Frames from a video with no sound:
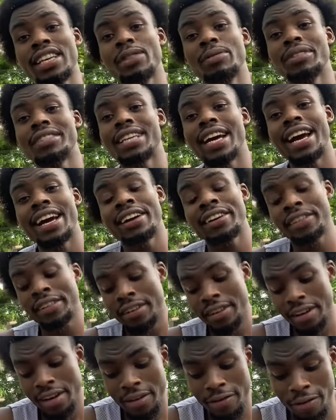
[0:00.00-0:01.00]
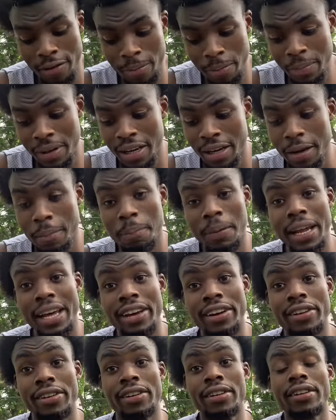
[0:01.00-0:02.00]
retired from being a
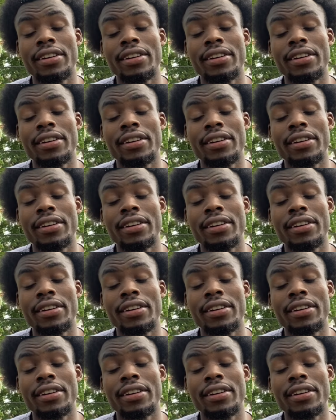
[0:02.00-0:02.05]
player,